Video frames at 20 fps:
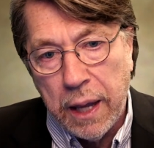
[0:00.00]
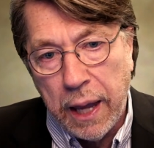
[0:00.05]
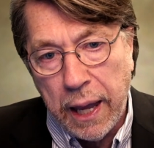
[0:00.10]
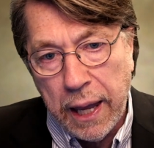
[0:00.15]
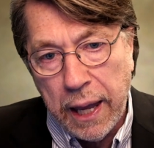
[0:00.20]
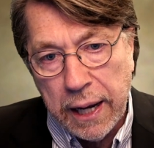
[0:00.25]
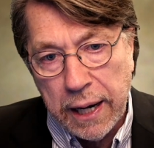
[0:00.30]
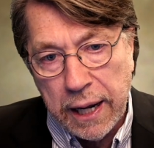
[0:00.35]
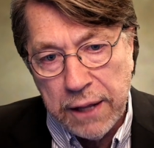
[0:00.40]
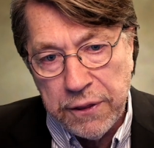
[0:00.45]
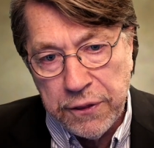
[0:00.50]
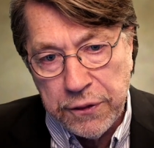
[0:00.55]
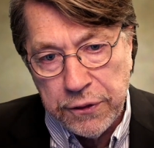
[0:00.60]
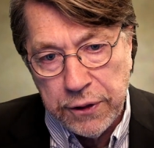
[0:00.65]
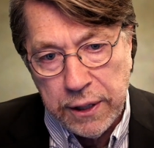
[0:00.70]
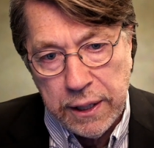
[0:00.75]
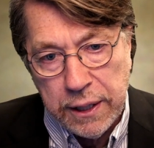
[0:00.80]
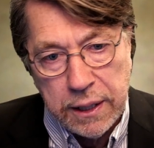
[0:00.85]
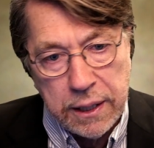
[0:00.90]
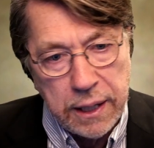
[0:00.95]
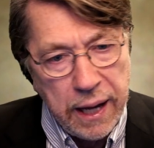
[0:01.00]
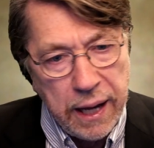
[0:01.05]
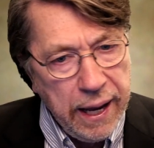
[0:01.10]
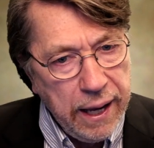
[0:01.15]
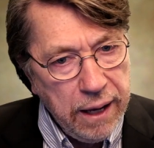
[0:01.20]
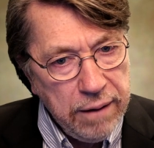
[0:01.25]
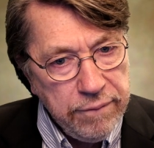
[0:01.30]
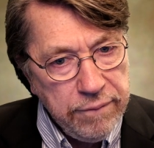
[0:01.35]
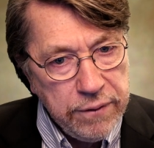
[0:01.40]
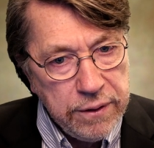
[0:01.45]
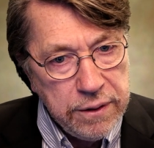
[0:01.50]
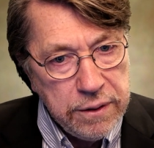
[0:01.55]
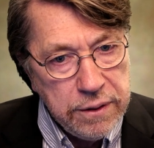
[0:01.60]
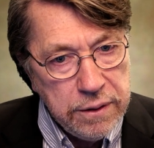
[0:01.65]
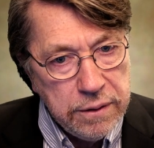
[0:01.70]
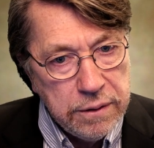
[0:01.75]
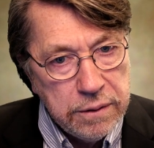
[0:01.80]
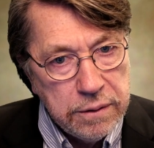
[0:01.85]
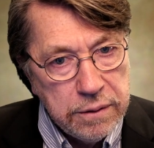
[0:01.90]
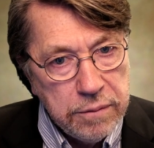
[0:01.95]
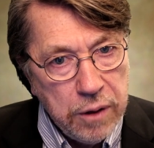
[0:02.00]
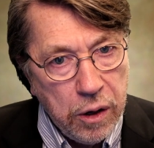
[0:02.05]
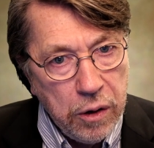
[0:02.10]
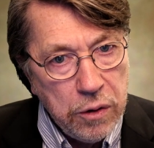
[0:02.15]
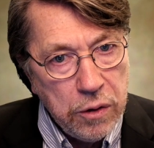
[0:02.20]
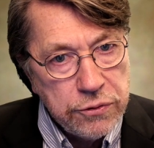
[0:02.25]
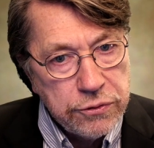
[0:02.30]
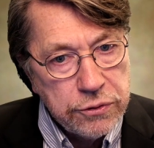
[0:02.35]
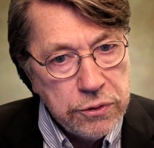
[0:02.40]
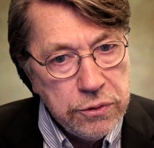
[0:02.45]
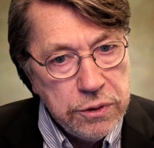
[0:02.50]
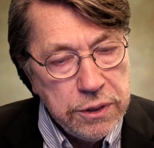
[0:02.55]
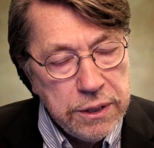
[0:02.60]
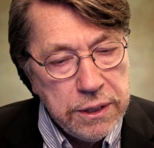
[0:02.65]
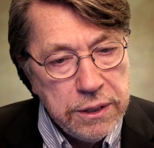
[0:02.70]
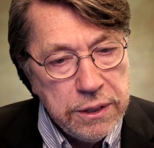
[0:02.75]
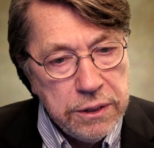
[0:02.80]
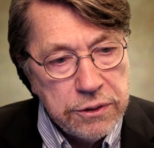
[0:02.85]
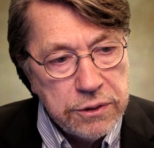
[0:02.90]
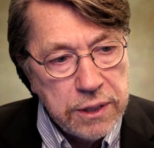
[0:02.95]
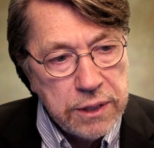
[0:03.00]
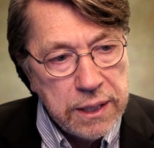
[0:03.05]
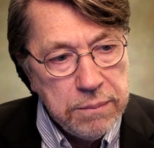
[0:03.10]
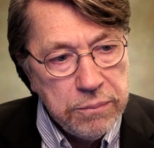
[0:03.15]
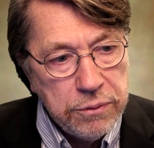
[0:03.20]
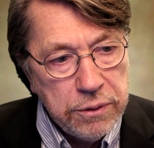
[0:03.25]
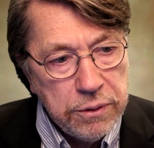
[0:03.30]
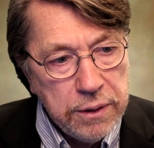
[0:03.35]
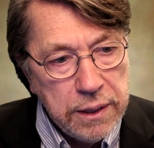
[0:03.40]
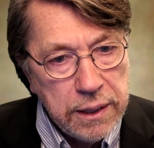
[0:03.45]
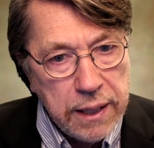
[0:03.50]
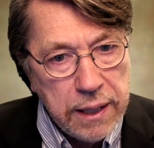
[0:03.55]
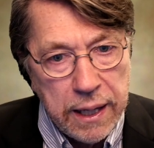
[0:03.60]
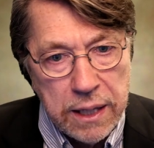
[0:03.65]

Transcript: And I think Avid also did the same thing,